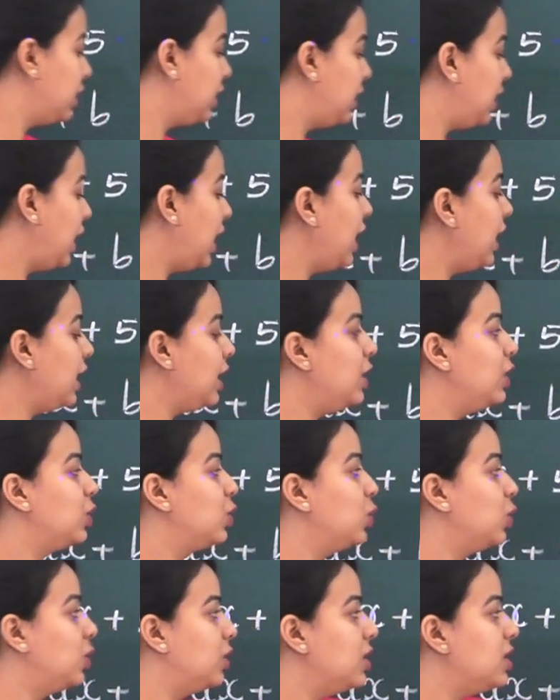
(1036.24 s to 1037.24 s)
k
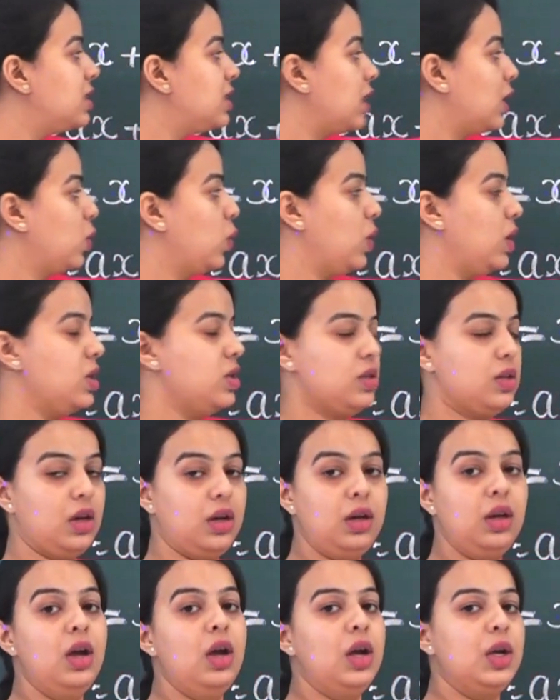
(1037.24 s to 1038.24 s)
into this
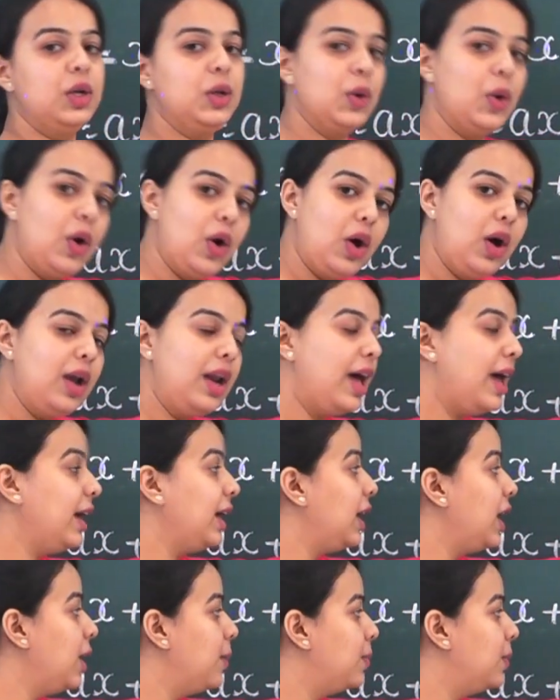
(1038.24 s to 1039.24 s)
equation, you all are
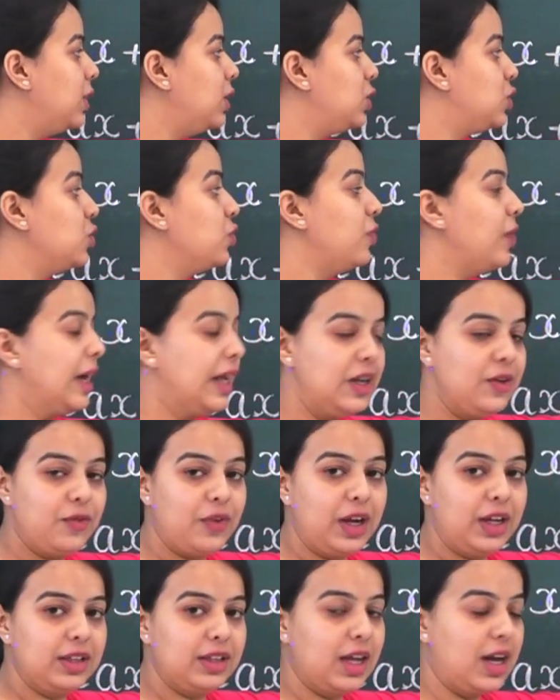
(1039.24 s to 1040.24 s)
able to
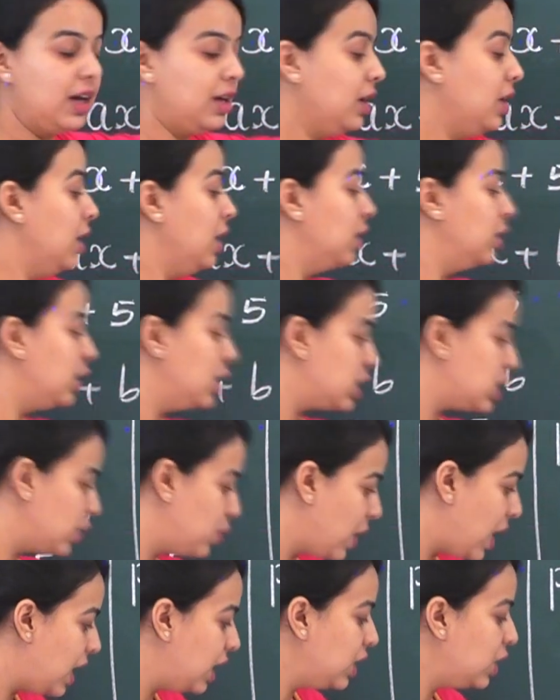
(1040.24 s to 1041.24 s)
verify that this
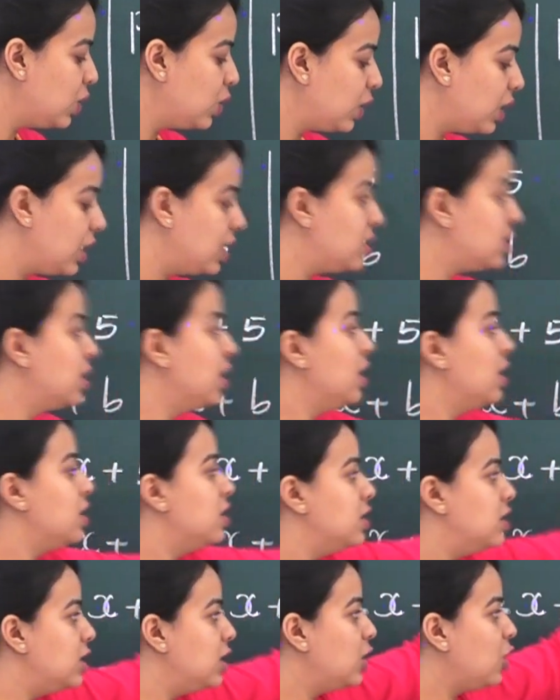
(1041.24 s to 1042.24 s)
value is
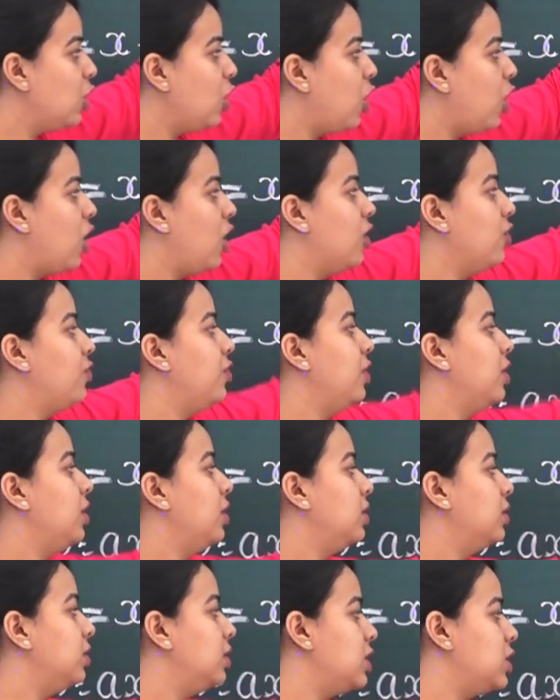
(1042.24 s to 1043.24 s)
0 of
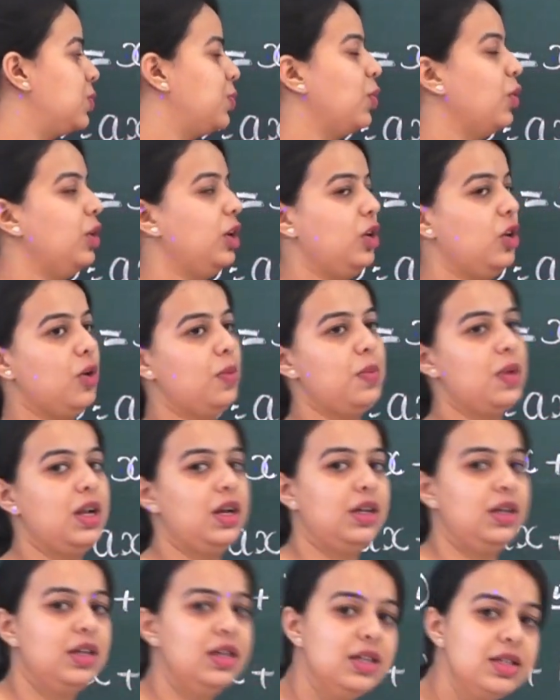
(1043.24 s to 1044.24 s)
this
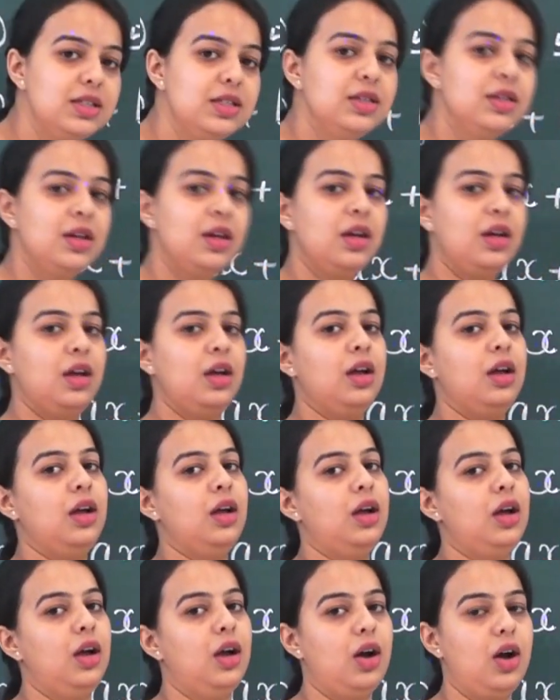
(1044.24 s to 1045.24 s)
polynomial is
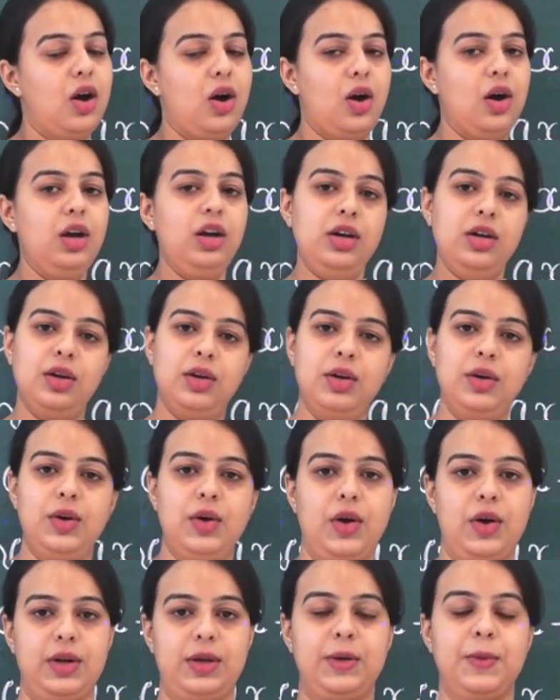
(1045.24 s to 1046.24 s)
or
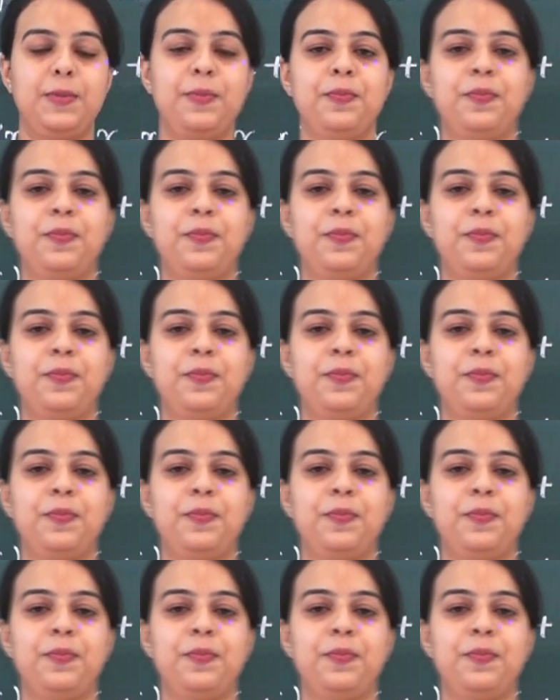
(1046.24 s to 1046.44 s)
not.